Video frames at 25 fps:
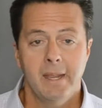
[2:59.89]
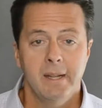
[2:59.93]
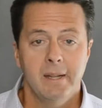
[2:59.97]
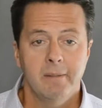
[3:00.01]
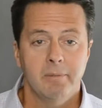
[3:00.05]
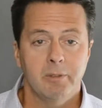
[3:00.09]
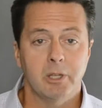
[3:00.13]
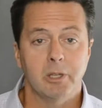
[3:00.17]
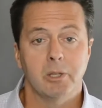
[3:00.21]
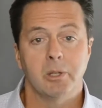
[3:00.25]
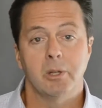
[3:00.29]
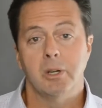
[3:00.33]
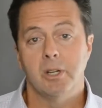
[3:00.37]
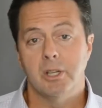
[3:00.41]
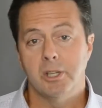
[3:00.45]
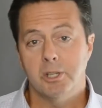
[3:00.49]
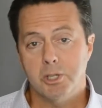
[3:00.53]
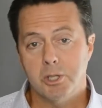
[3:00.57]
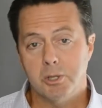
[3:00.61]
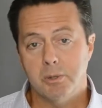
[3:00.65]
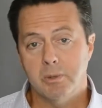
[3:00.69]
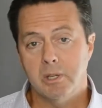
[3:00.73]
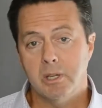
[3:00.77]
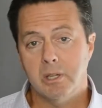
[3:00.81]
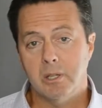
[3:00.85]
They'll
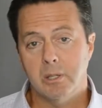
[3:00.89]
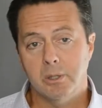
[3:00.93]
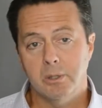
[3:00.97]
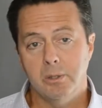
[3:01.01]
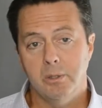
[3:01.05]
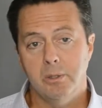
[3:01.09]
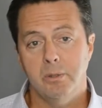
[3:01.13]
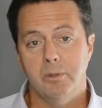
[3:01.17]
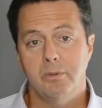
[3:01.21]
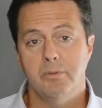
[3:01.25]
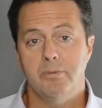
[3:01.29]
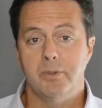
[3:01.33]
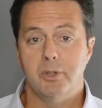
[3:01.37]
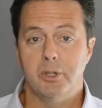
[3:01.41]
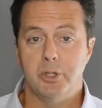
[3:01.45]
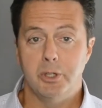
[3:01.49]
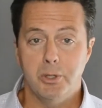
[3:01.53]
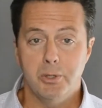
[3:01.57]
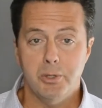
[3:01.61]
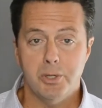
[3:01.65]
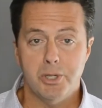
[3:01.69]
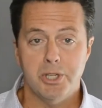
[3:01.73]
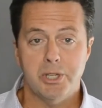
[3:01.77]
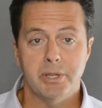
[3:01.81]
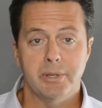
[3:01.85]
also include
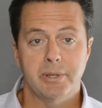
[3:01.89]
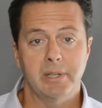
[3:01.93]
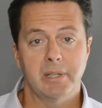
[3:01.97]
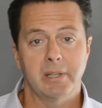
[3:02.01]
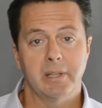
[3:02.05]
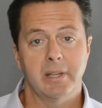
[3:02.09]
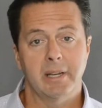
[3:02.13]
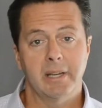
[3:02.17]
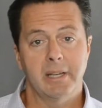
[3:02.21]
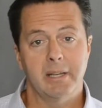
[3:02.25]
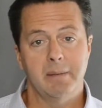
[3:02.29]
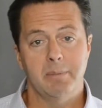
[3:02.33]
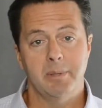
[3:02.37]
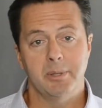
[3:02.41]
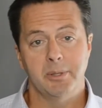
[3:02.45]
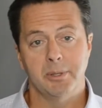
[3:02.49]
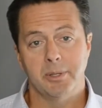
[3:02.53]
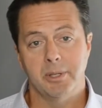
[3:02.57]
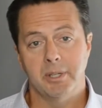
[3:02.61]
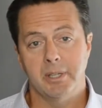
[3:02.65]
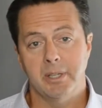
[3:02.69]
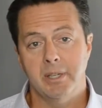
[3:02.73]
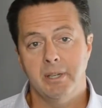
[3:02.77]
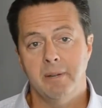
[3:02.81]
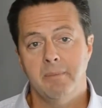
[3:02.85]
fiduciary
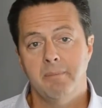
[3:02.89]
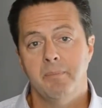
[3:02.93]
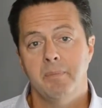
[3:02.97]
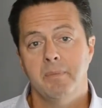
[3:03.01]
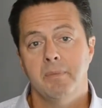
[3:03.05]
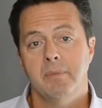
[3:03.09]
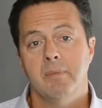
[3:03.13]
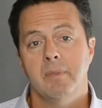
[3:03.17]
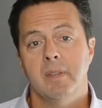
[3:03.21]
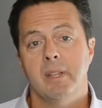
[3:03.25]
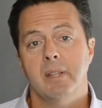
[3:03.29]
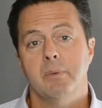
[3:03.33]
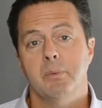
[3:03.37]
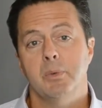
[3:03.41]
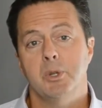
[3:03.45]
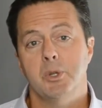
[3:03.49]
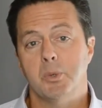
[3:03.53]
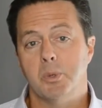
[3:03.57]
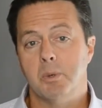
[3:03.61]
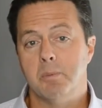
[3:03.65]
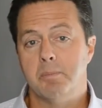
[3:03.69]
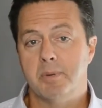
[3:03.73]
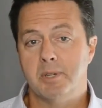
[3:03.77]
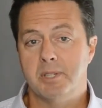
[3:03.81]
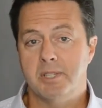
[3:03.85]
liability, which will
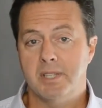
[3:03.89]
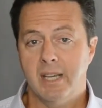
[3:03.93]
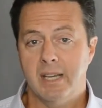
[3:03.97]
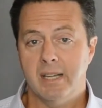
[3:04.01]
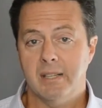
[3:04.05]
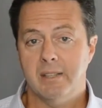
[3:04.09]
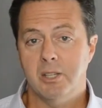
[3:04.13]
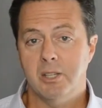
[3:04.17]
protect the